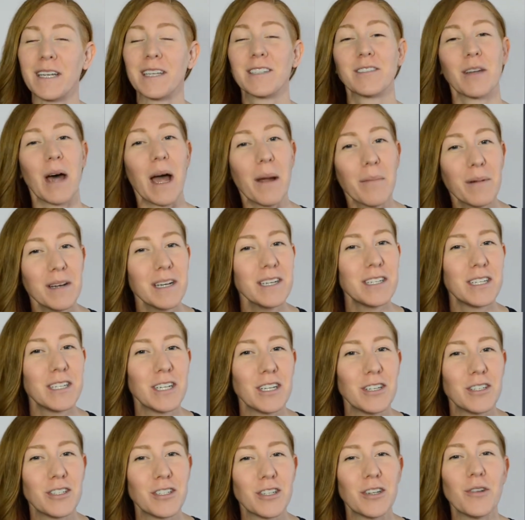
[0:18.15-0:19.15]
So I'm going to
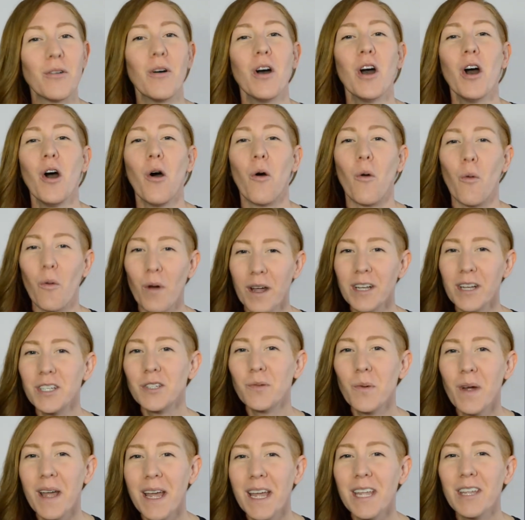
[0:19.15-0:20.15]
teach you which
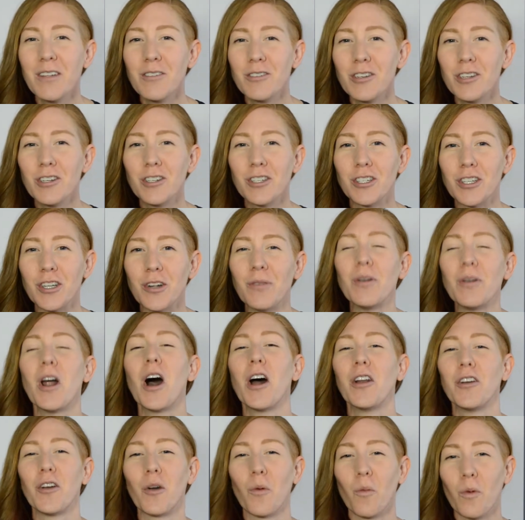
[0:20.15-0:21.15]
way you should shoot
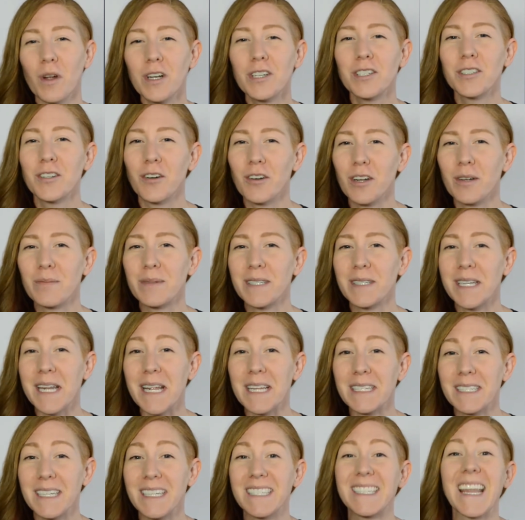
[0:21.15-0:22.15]
under which
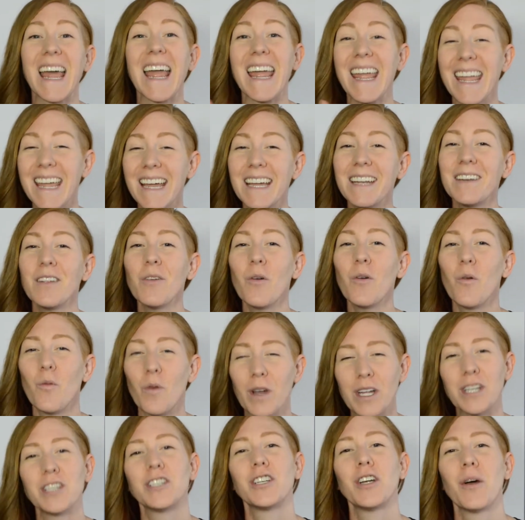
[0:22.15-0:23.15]
circumstances and
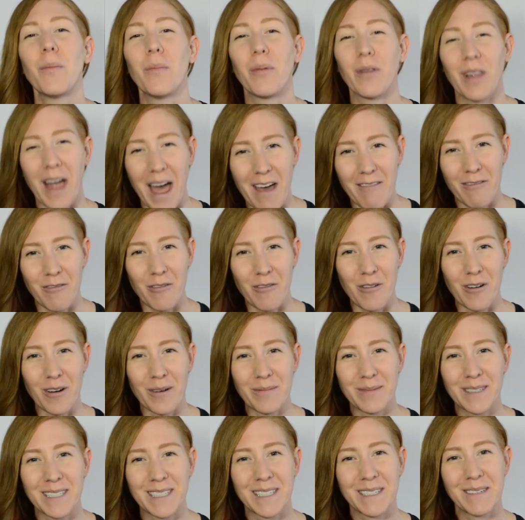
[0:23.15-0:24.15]
which
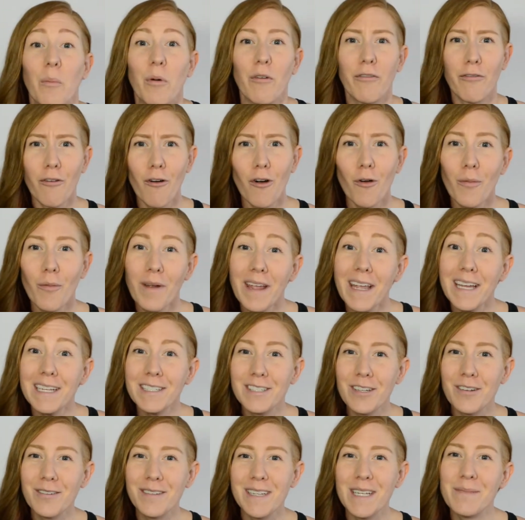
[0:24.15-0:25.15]
platforms. Before we get
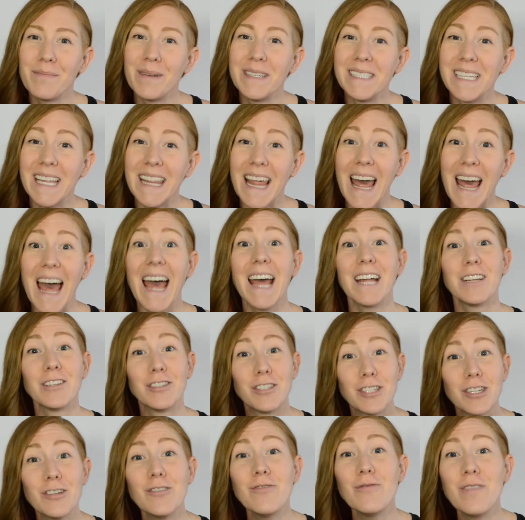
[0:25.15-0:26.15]
too deep into that,
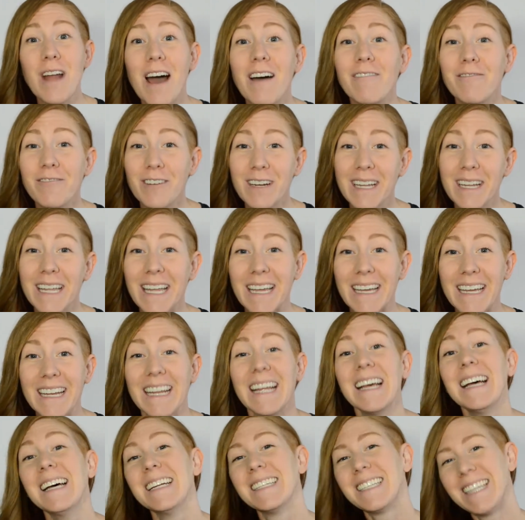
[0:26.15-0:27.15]
do not forget
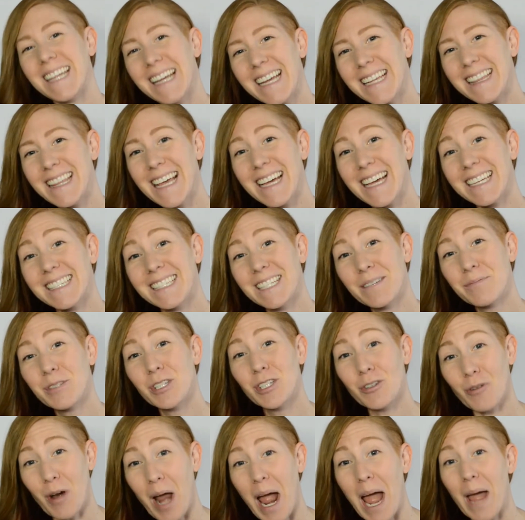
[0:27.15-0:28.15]
to hit that
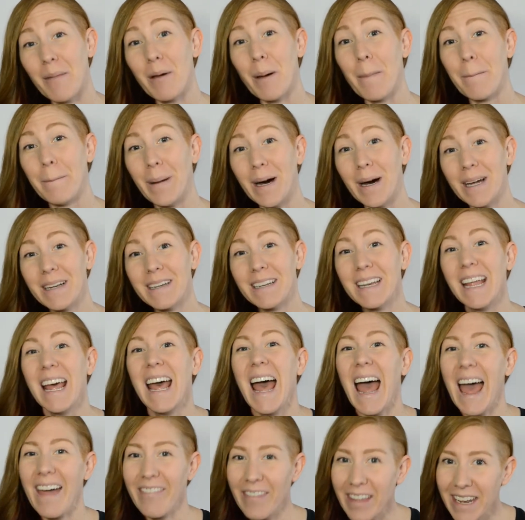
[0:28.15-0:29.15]
subscribe button
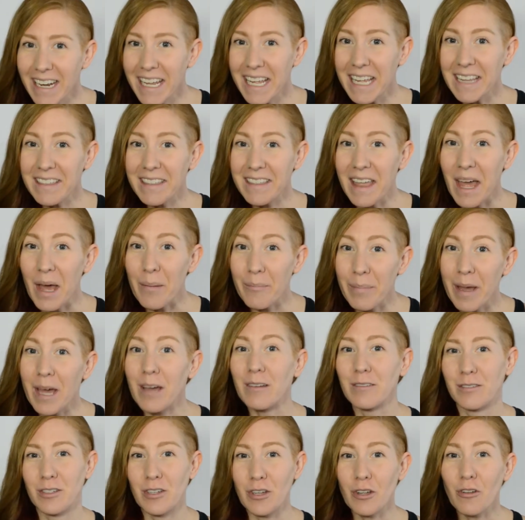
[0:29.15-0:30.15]
and then hit that bell
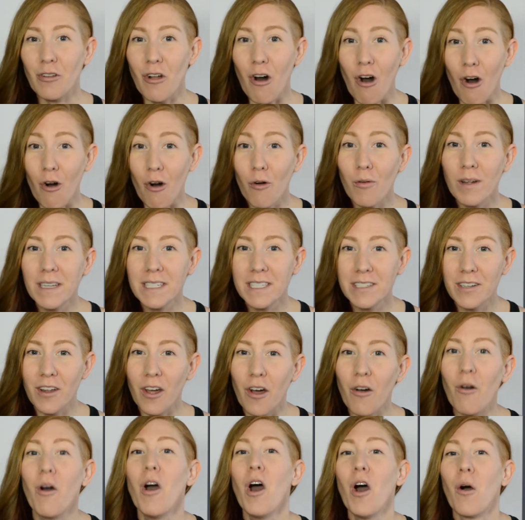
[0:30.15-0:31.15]
so you'll always
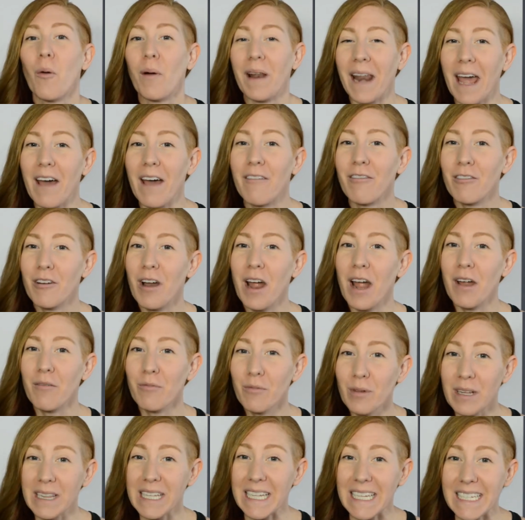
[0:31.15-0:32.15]
know whenever I
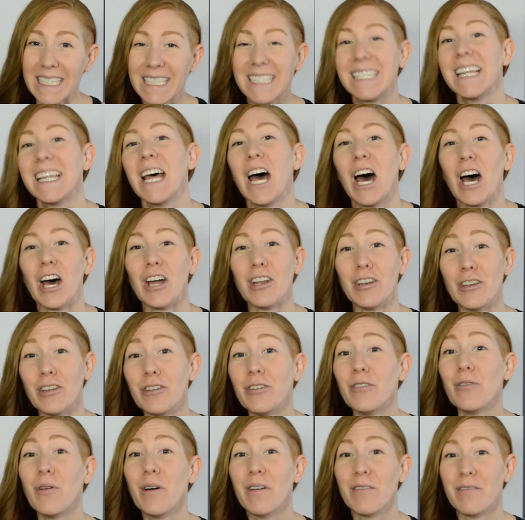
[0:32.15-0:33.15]
release a
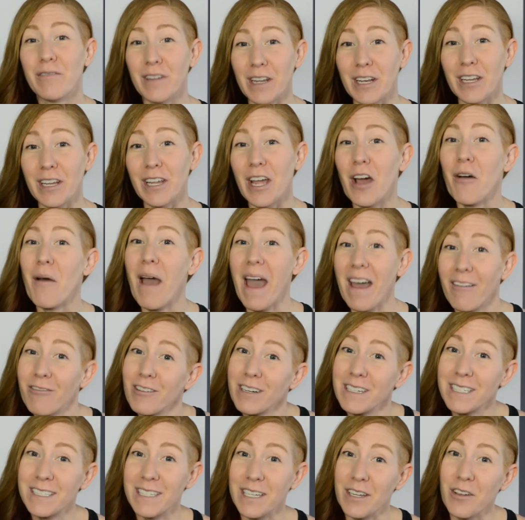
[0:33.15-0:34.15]
new video
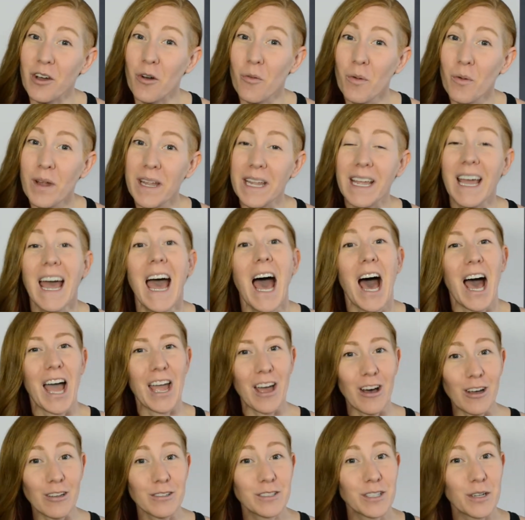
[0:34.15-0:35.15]
every single week. I
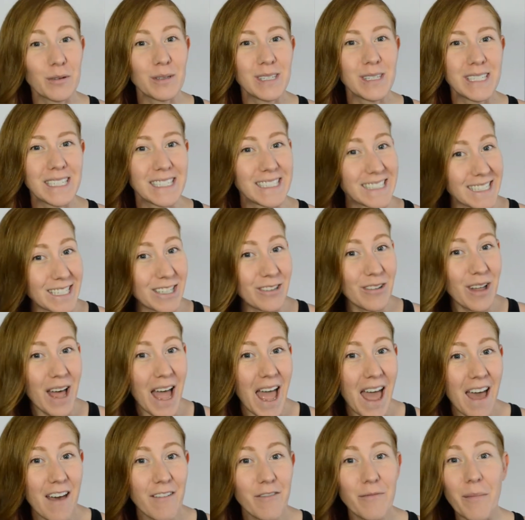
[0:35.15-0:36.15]
also still
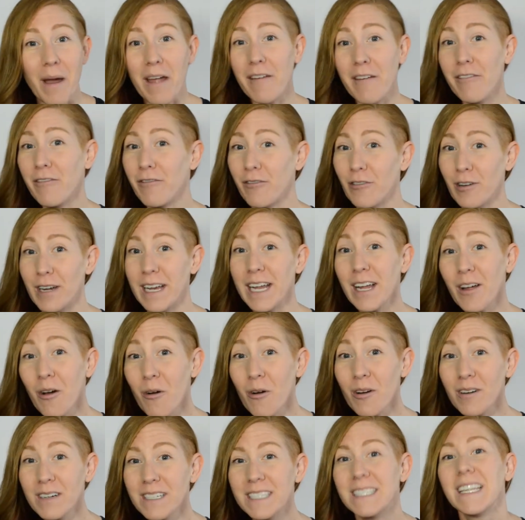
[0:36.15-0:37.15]
have my free
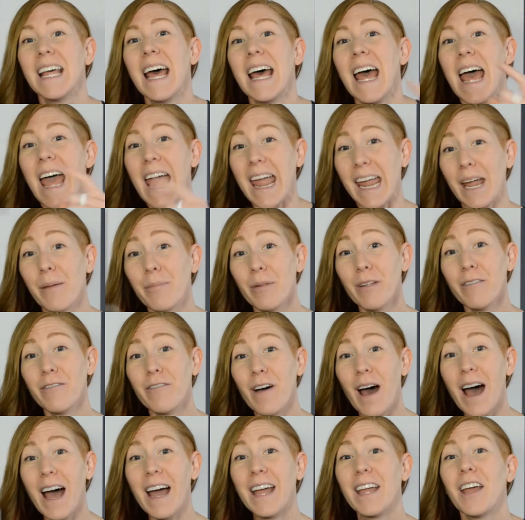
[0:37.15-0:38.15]
course,
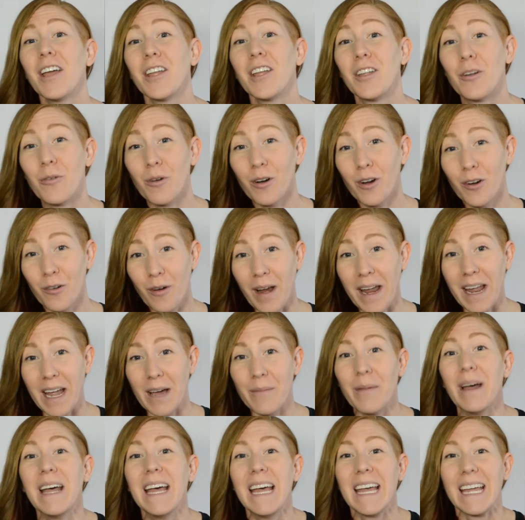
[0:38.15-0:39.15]
Amplify Your
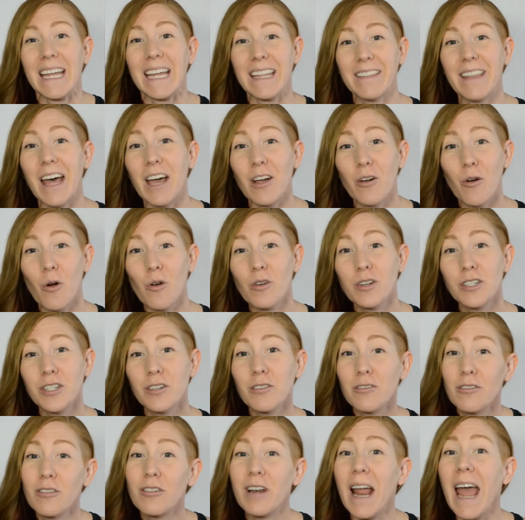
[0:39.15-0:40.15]
Gram. In that course
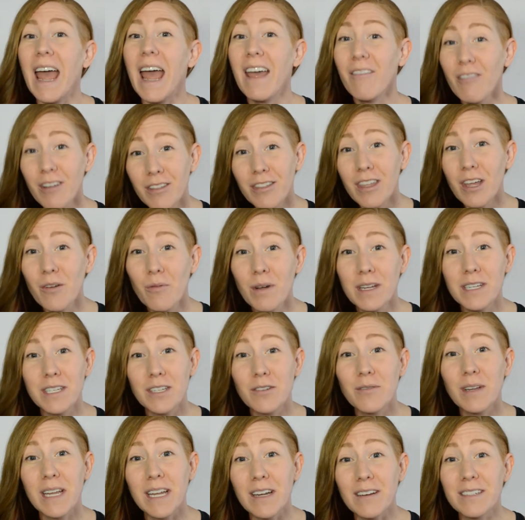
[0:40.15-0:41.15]
you'll learn everything we do
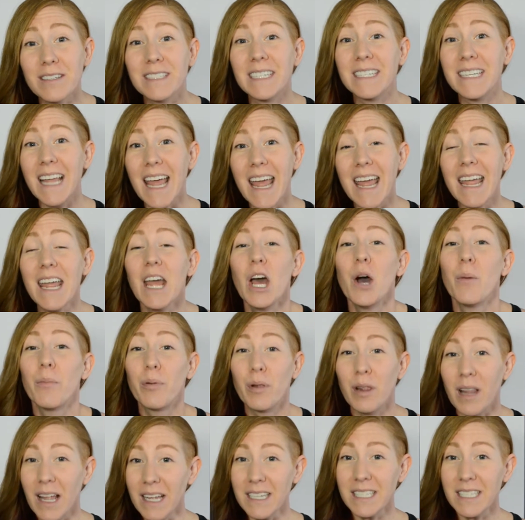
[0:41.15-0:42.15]
here today,
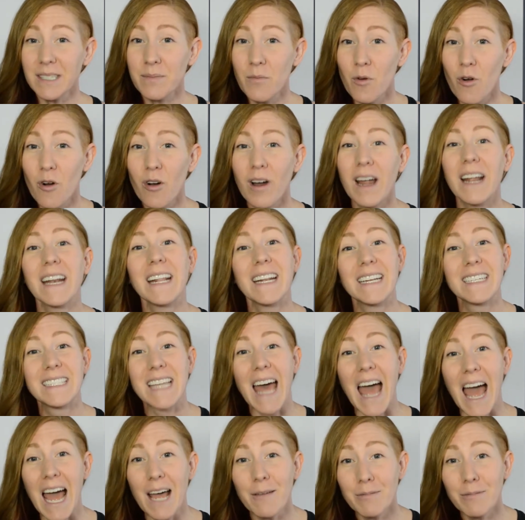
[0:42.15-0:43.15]
plus more, and it is
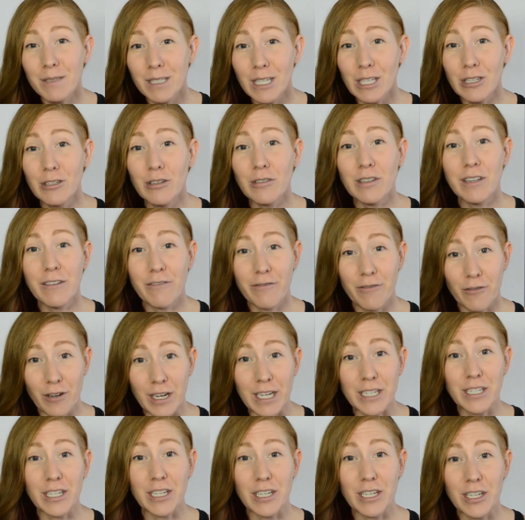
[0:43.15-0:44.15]
absolutely free
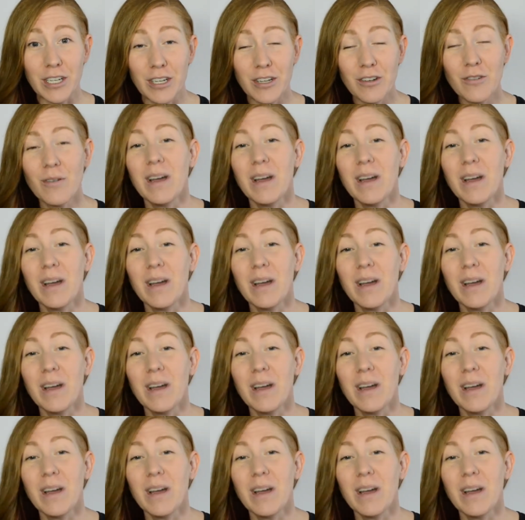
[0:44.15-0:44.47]
to you.